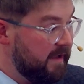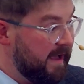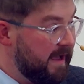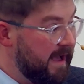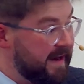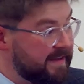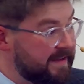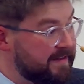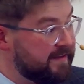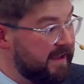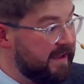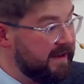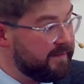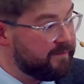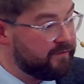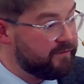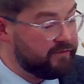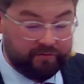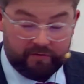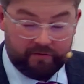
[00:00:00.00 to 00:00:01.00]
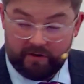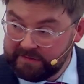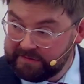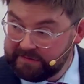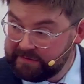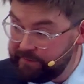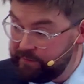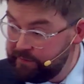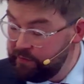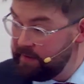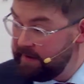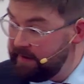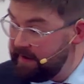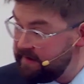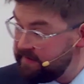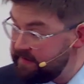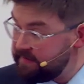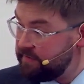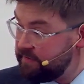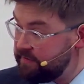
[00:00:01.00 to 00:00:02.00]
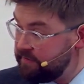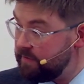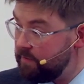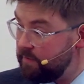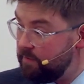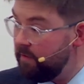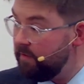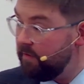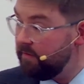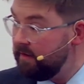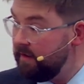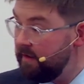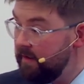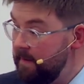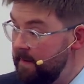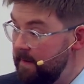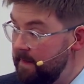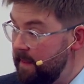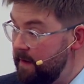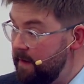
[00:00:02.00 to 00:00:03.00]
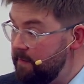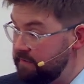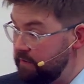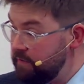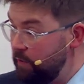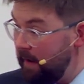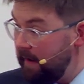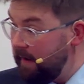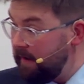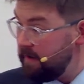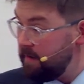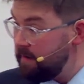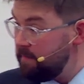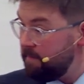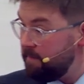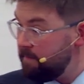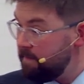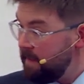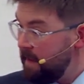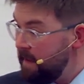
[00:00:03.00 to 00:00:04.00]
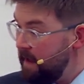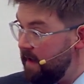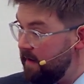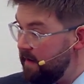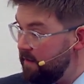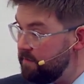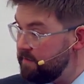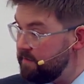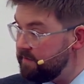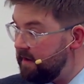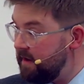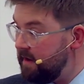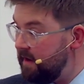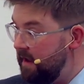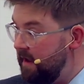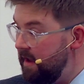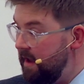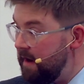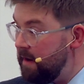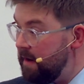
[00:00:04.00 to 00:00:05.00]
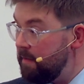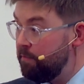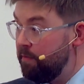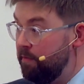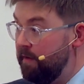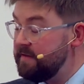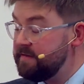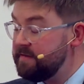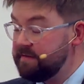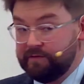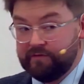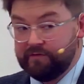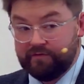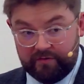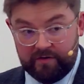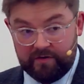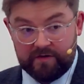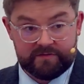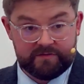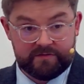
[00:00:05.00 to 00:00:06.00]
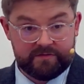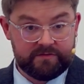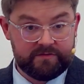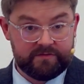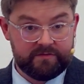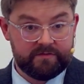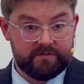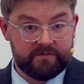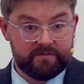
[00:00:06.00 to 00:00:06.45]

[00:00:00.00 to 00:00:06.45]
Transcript: and a sign of trust. If you kissed someone, it was a welcome and it was a, an embrace of trust.